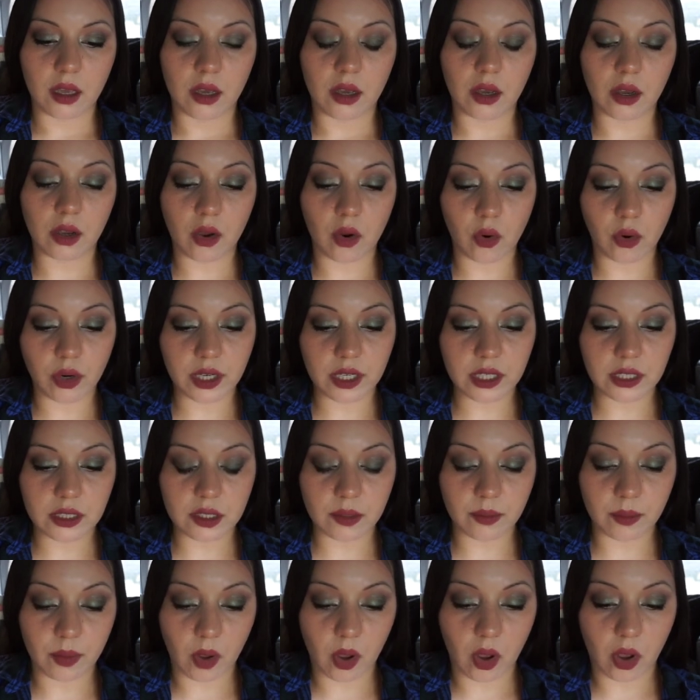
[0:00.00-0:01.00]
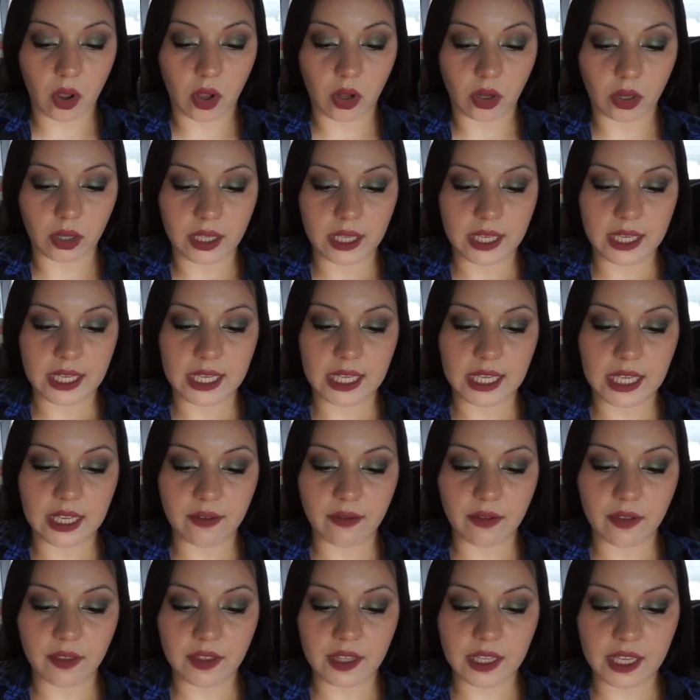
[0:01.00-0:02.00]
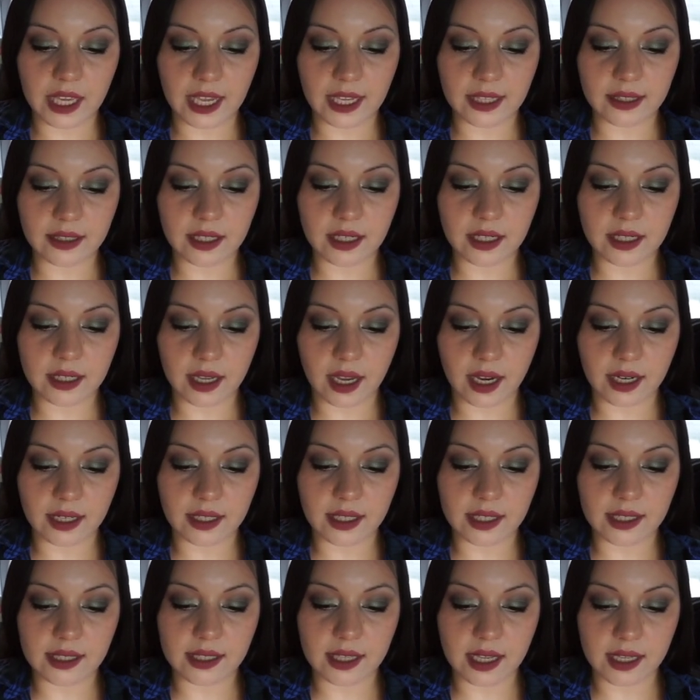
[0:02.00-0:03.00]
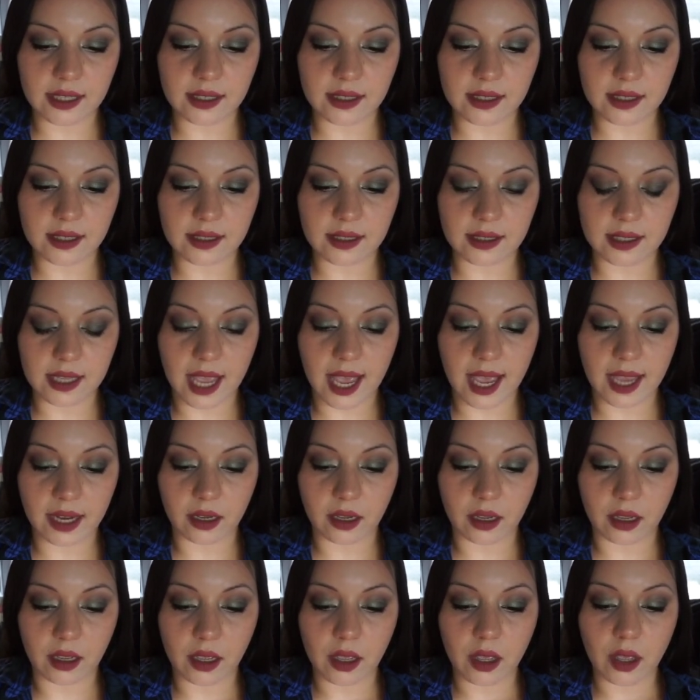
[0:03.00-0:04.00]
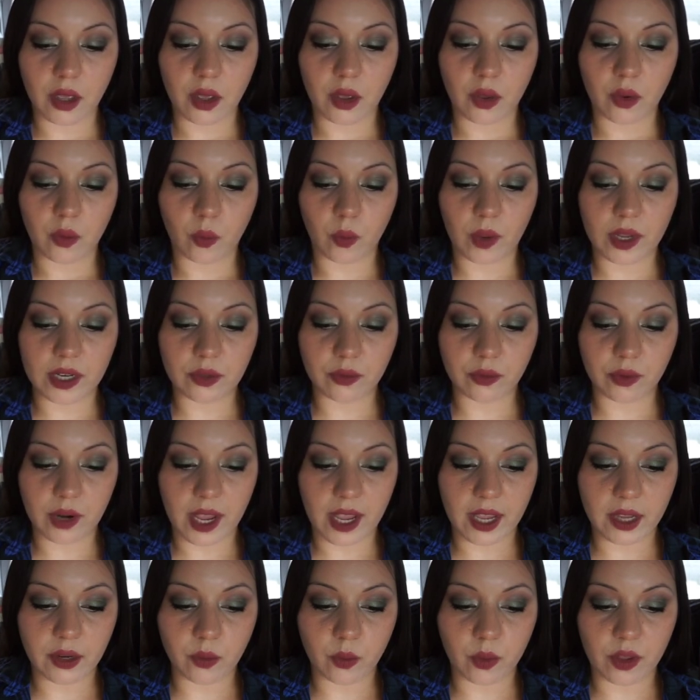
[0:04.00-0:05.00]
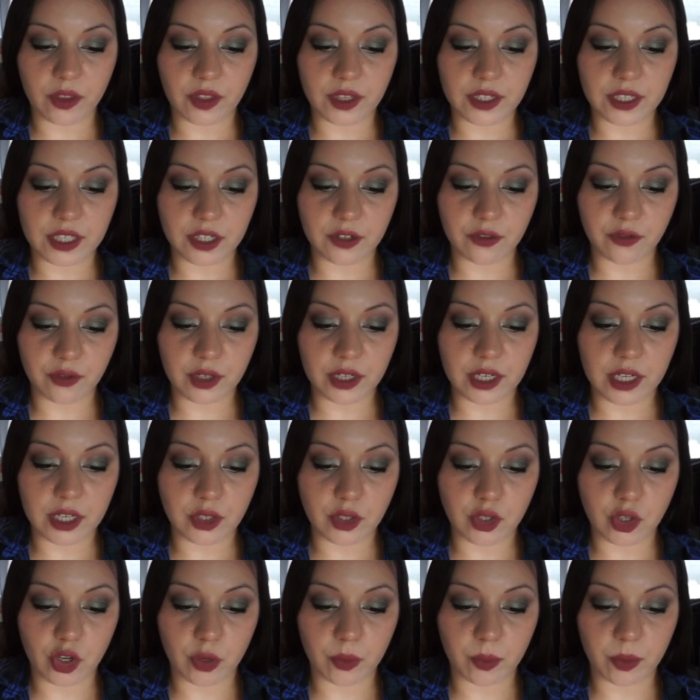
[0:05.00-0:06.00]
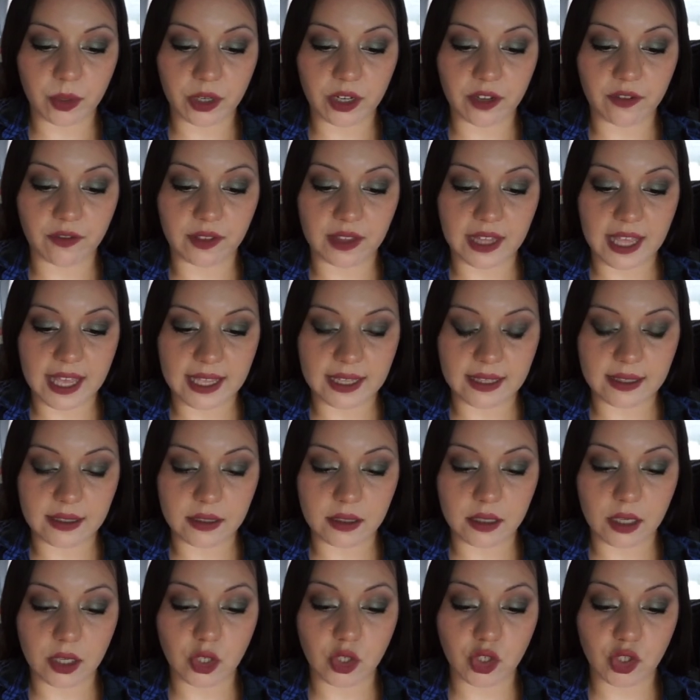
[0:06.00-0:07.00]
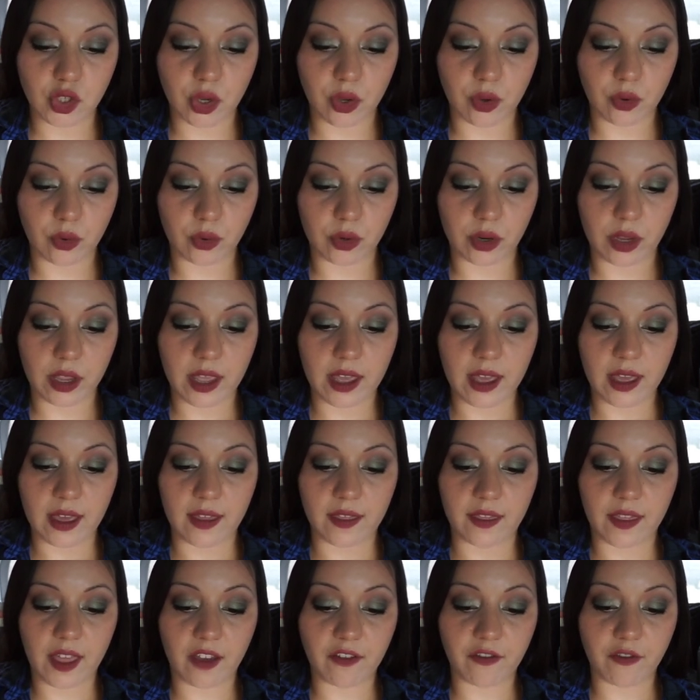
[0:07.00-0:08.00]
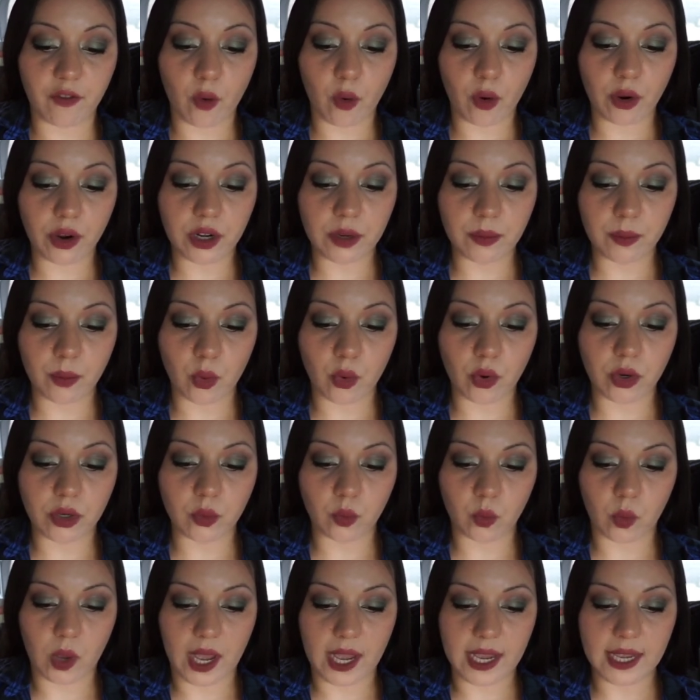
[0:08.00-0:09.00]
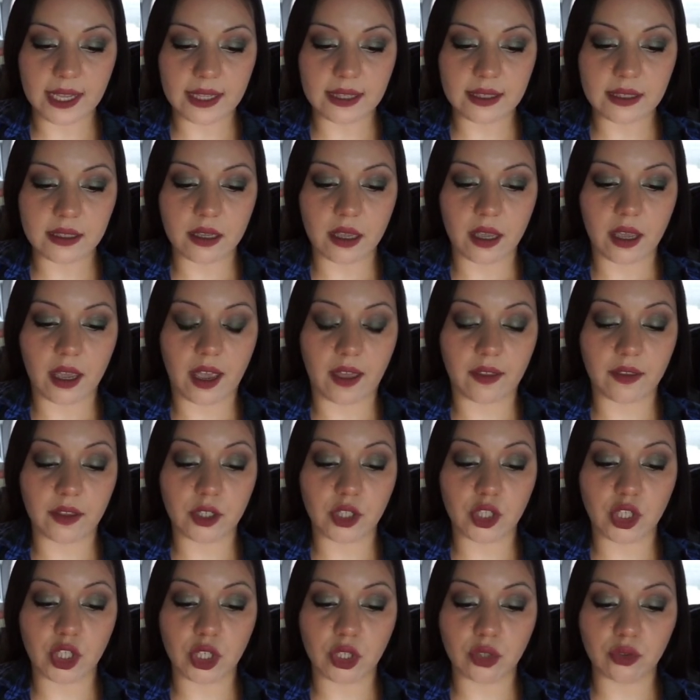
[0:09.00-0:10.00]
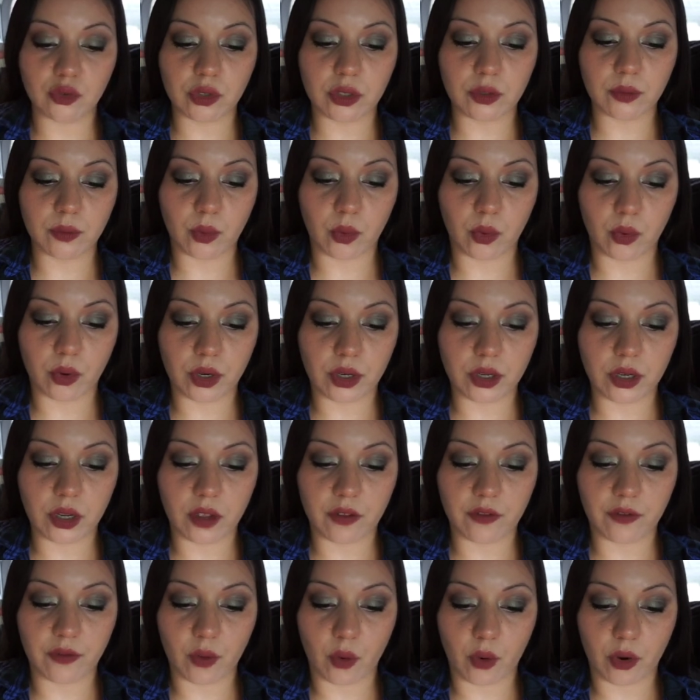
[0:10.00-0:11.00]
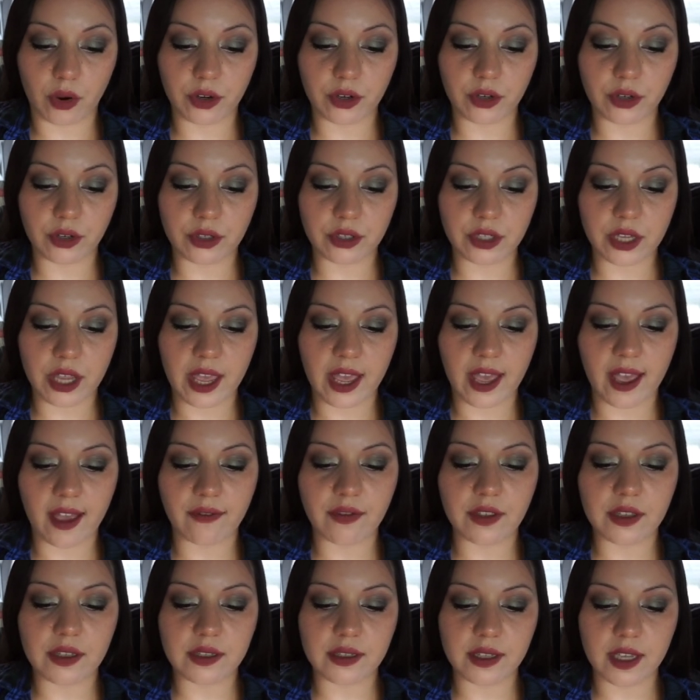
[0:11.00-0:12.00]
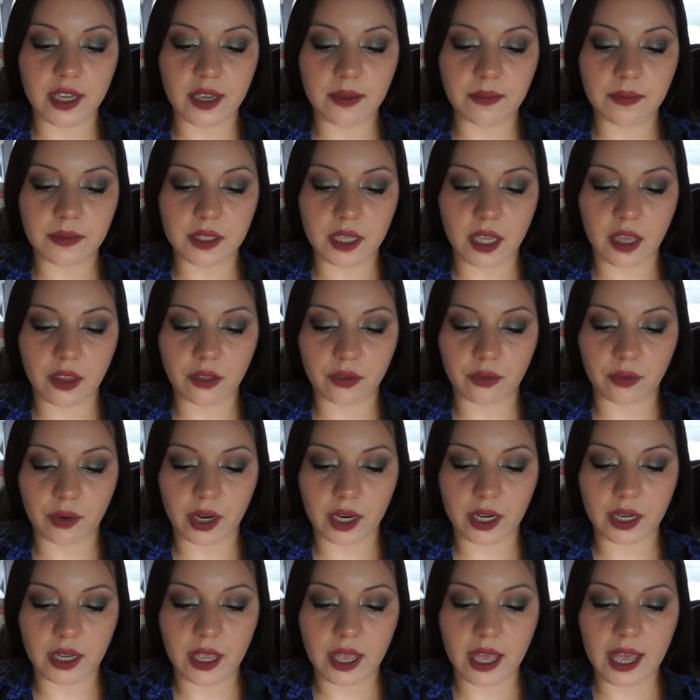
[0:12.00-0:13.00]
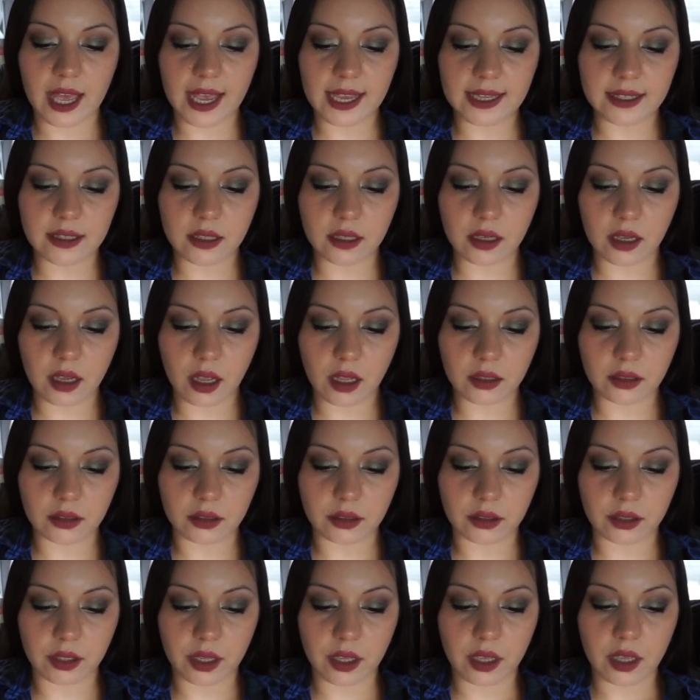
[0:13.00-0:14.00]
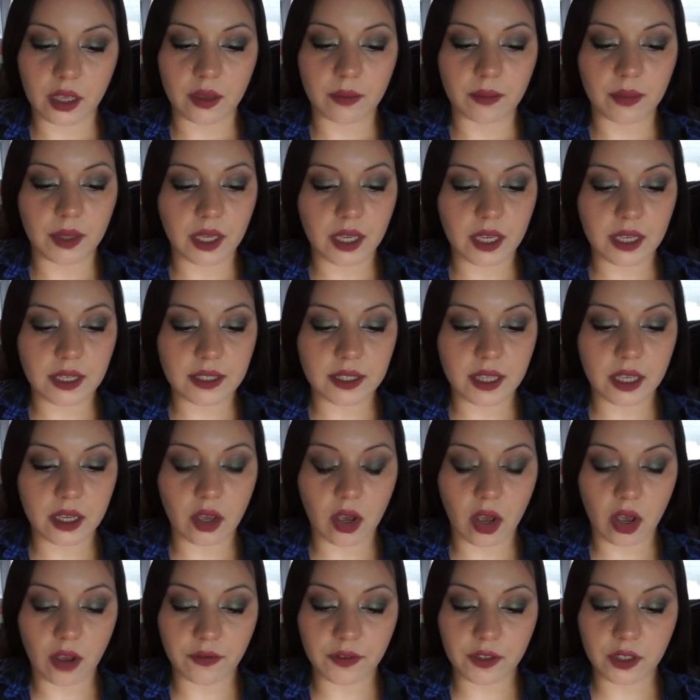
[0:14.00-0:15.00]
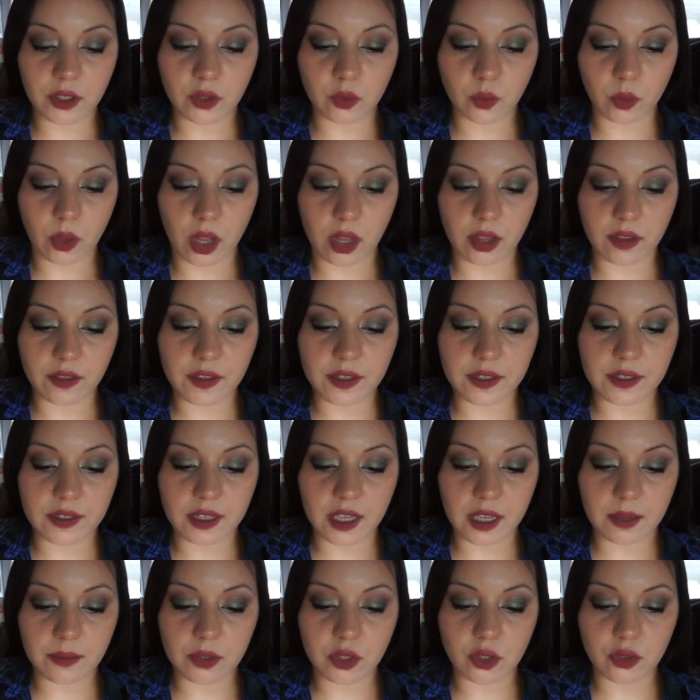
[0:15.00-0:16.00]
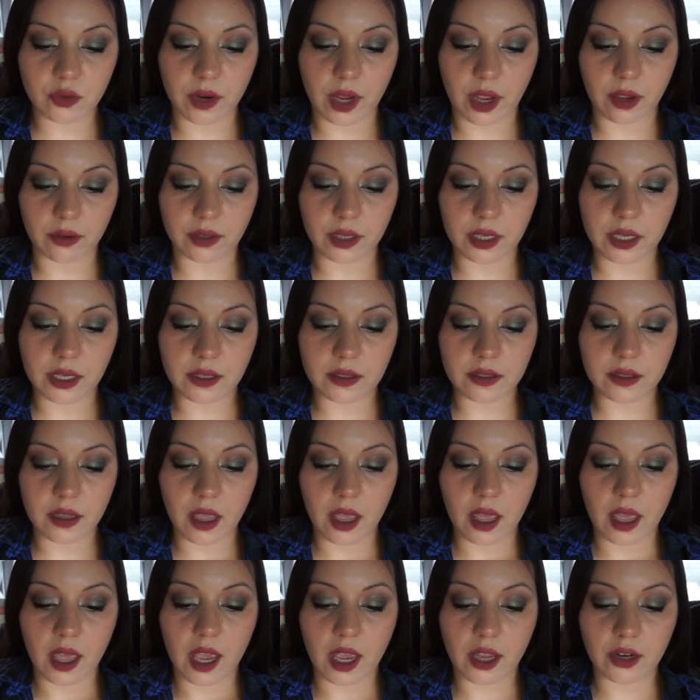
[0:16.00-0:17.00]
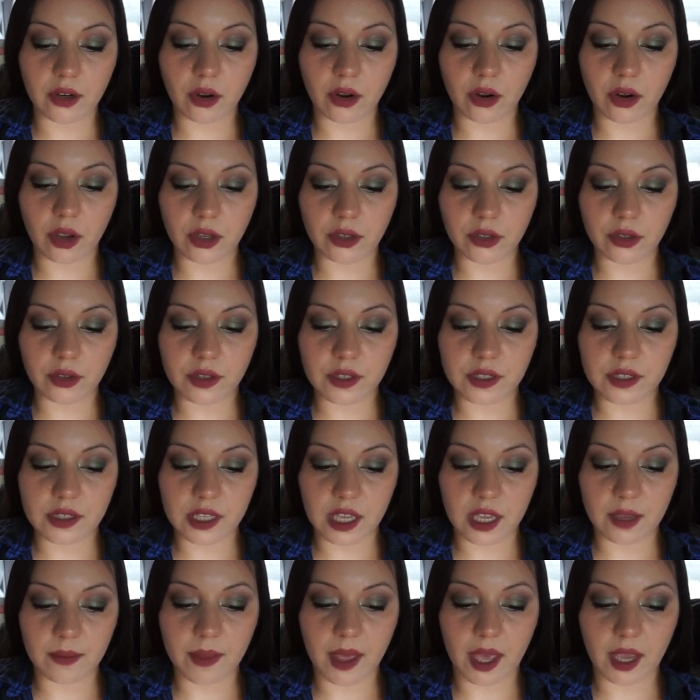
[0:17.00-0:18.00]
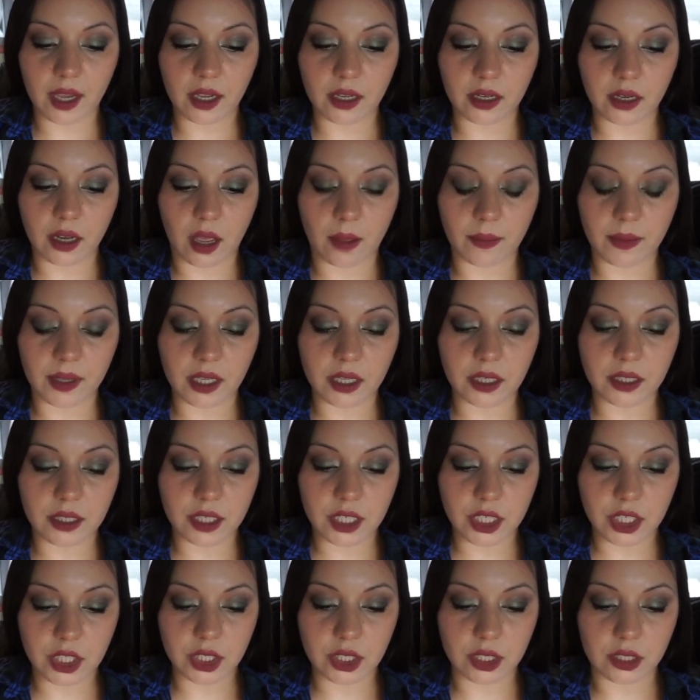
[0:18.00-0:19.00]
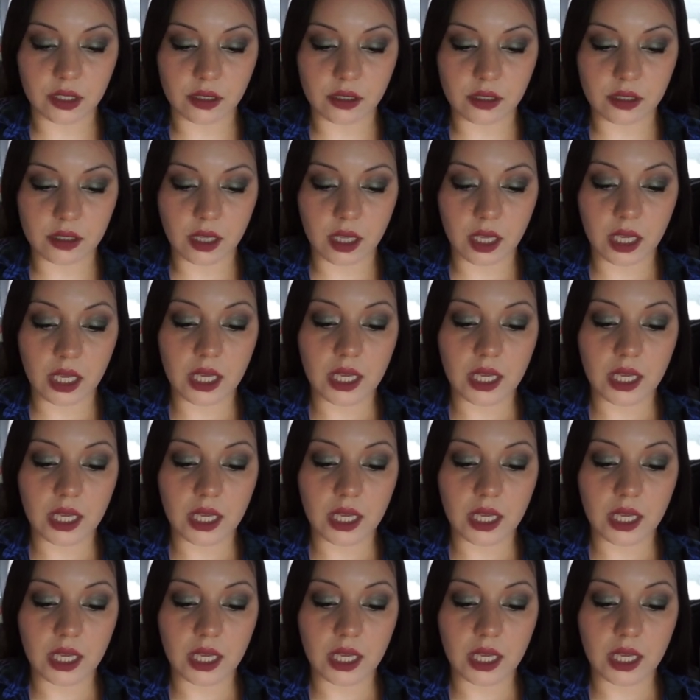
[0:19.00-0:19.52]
According to Ball, even the 1890 census data, when read with a different interpretive lens, showed that foreign-born whites and the children born of foreigners have the same death rate as the colored, because they often dwell in the same surroundings and are under the same economic conditions.